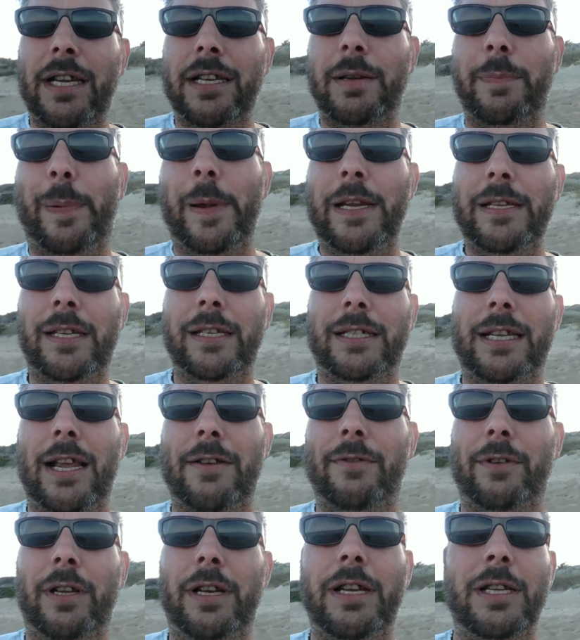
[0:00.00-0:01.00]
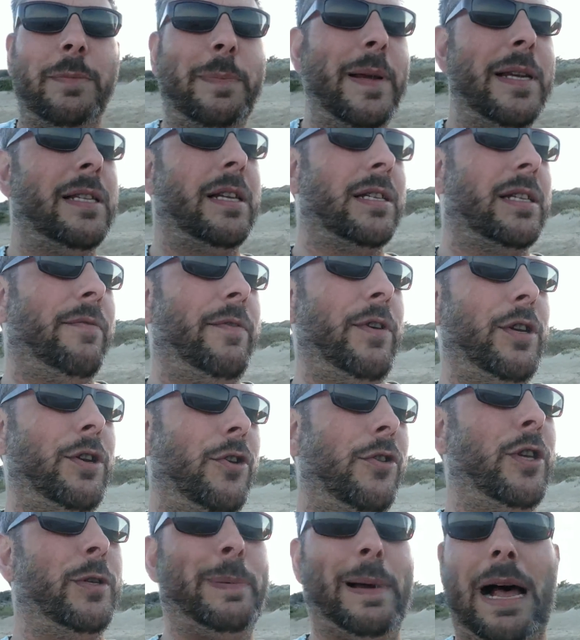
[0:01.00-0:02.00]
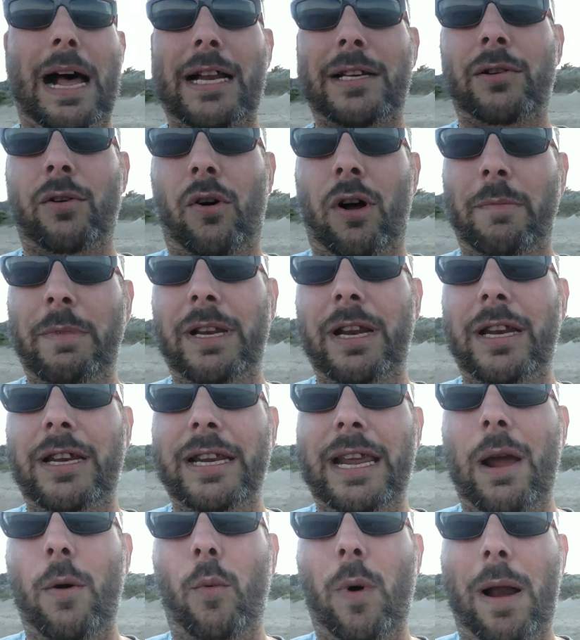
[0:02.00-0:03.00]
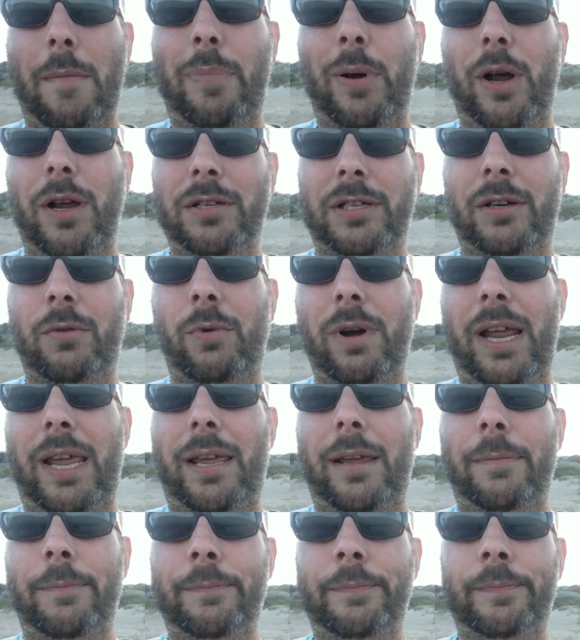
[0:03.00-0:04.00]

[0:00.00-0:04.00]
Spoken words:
said, to be successful in this business, if you do this part-time, you need to get one person a week.